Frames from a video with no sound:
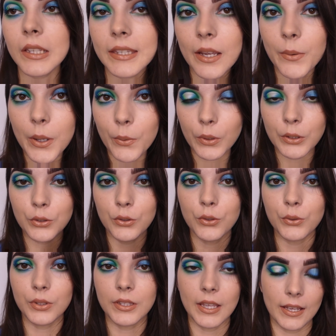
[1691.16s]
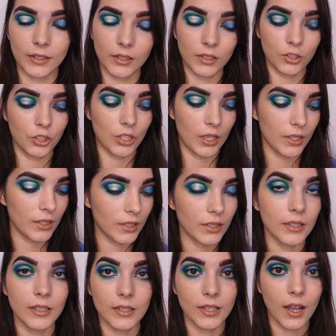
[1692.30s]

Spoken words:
Now I want to use that shade as